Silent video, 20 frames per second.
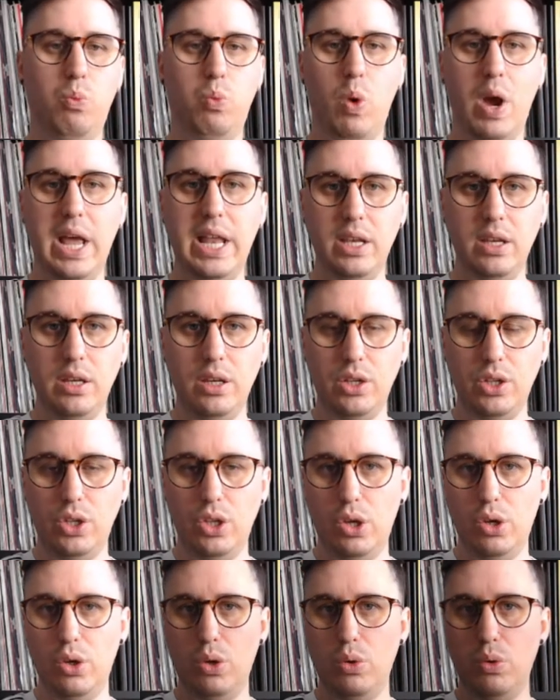when
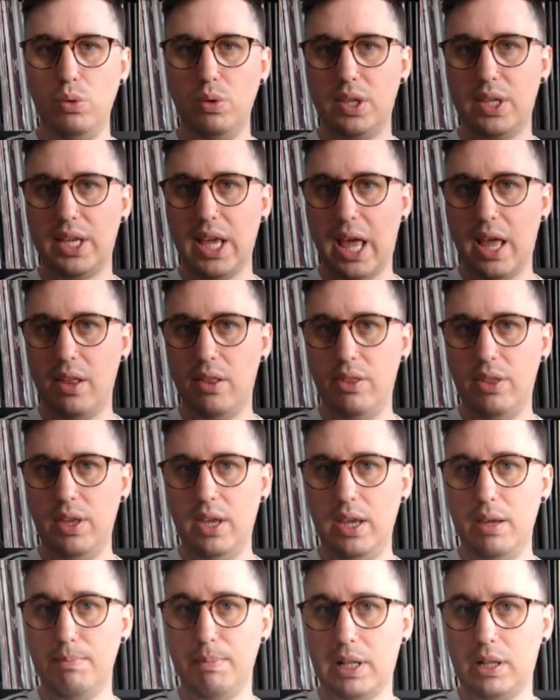you get
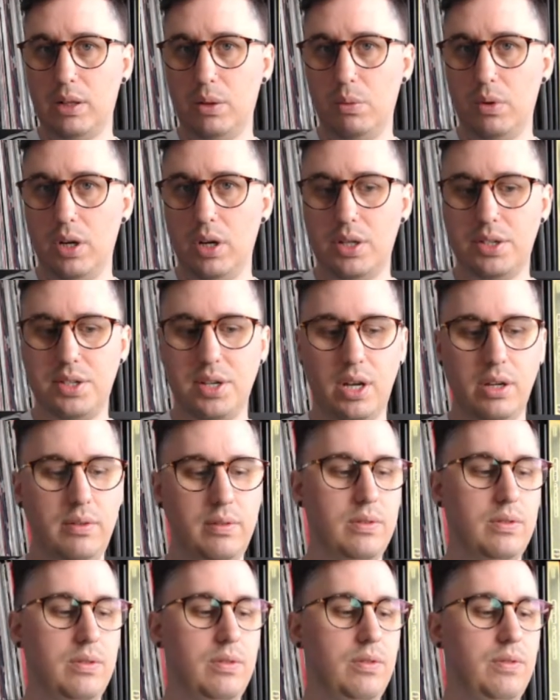the metal work done
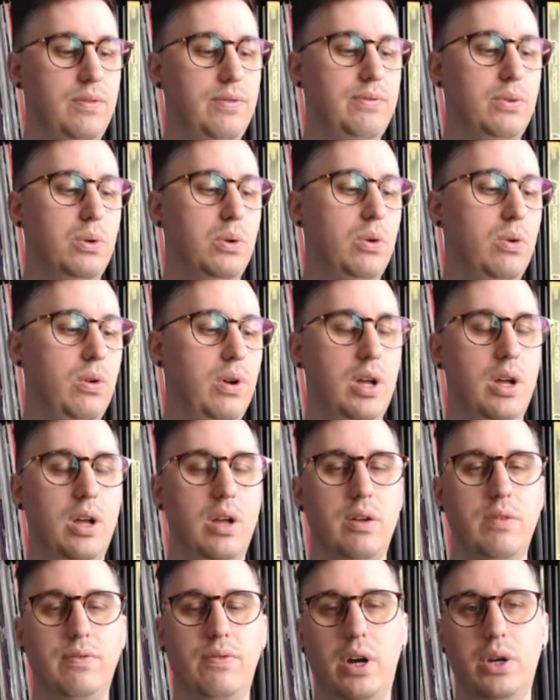for a
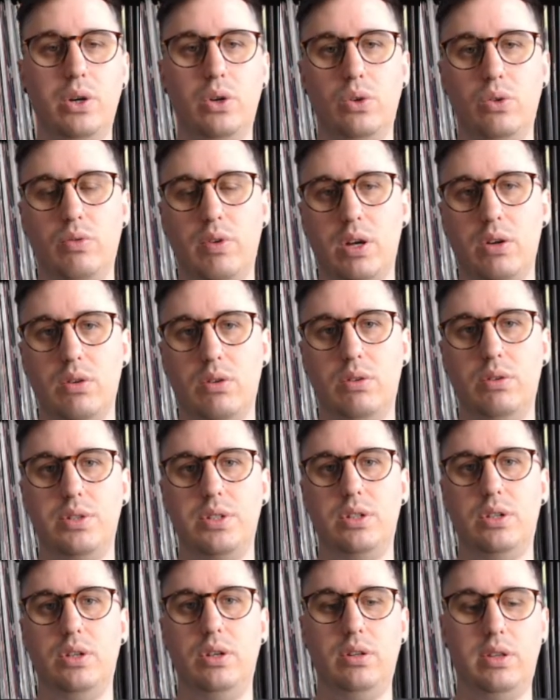uh, vinyl record,
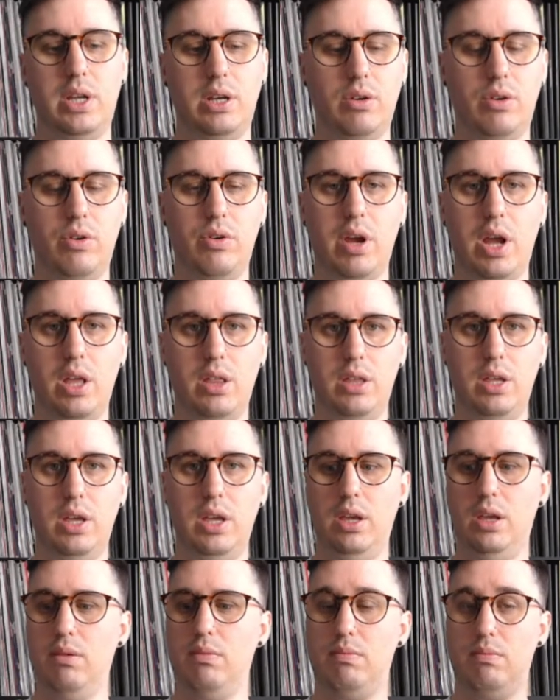you then create
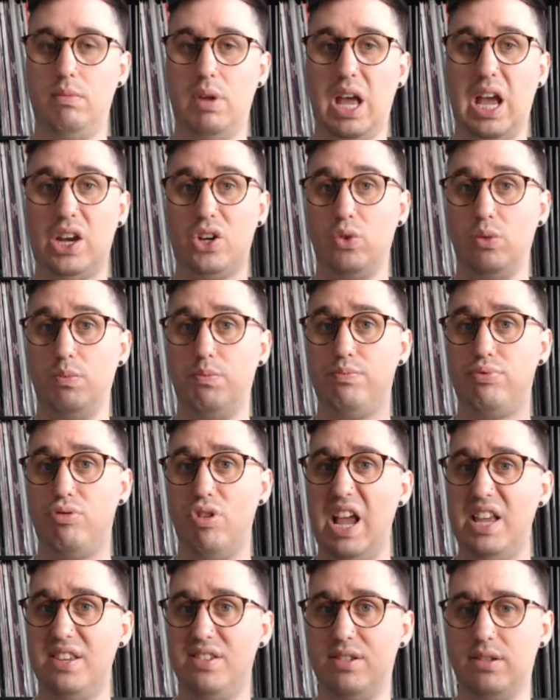the actual
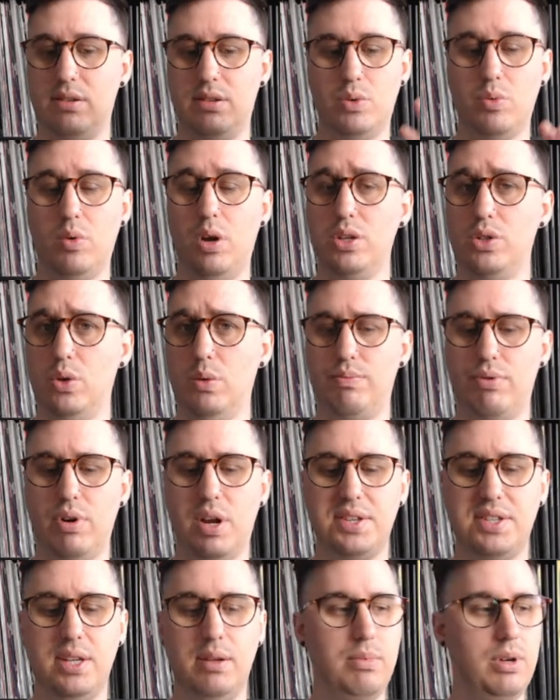press. That's why it's called
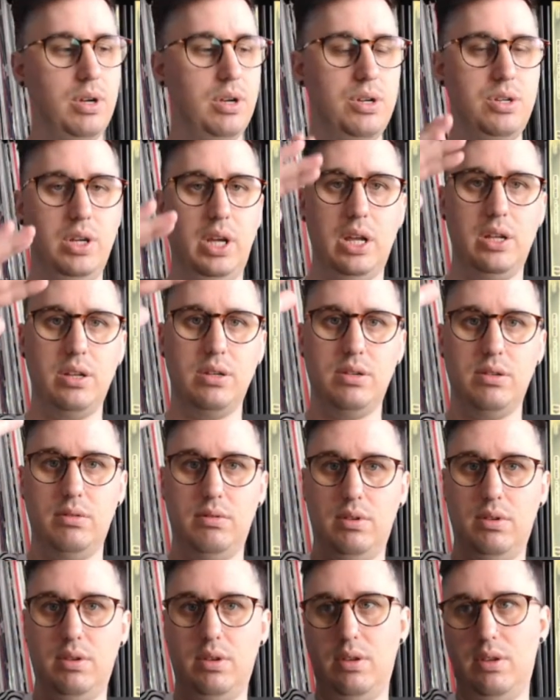pressing because you get
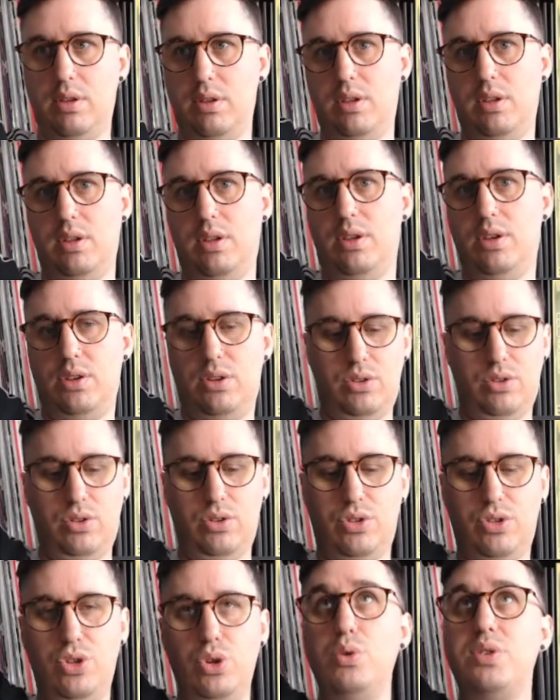
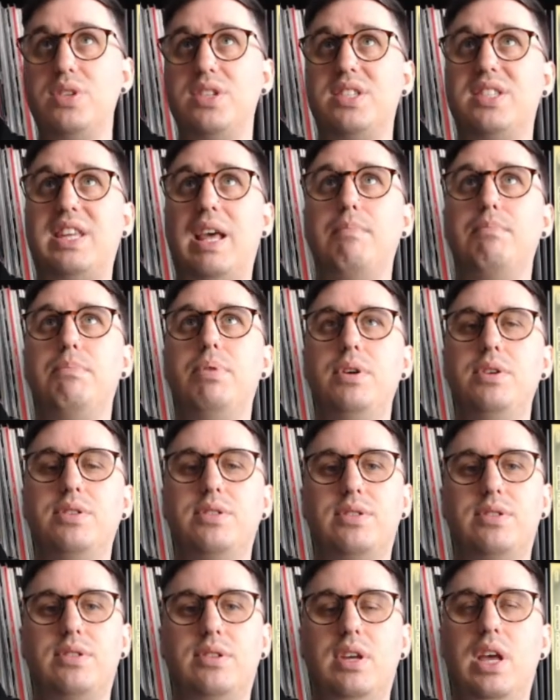two
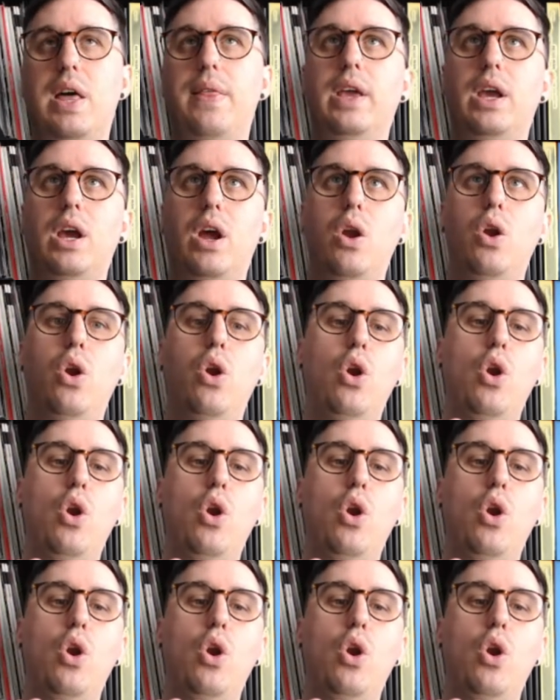stampers and they go